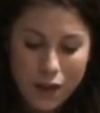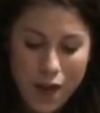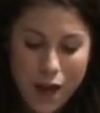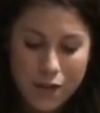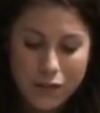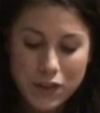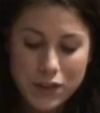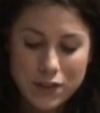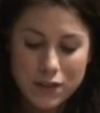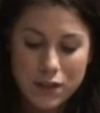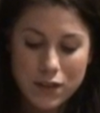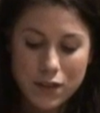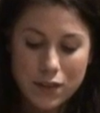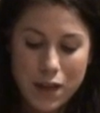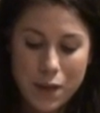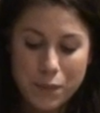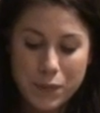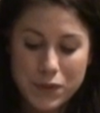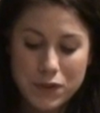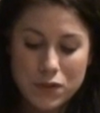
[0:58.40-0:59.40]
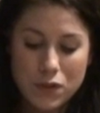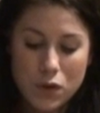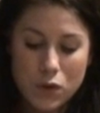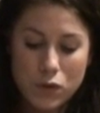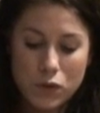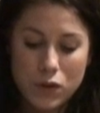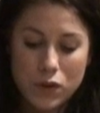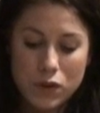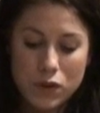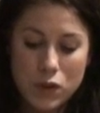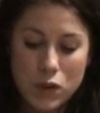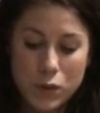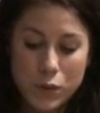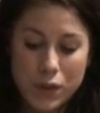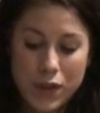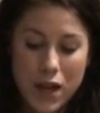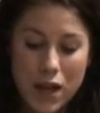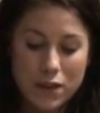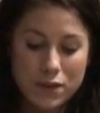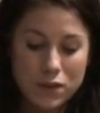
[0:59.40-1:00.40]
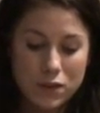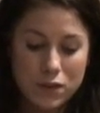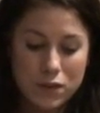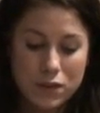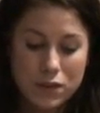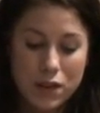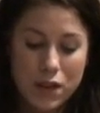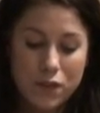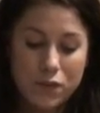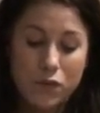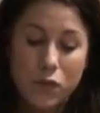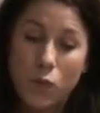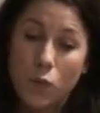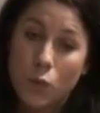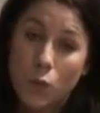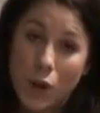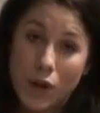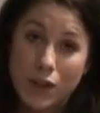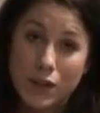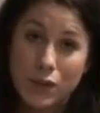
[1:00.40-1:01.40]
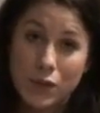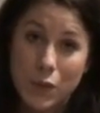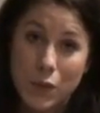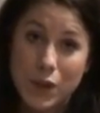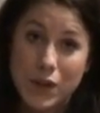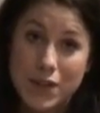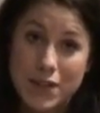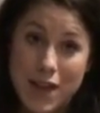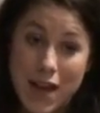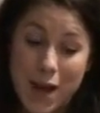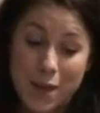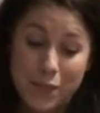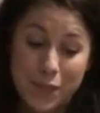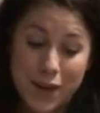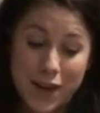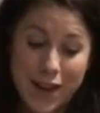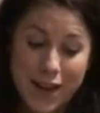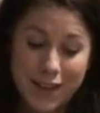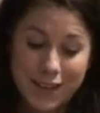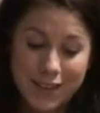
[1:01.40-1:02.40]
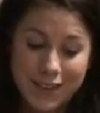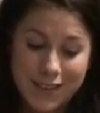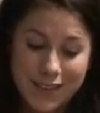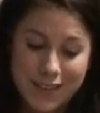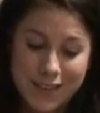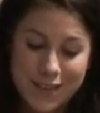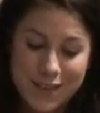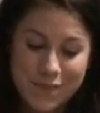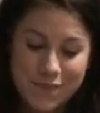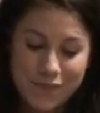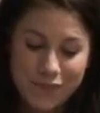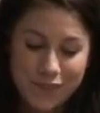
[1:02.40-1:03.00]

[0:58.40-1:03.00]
Every single episode, you will ask yourself, what is going to happen next?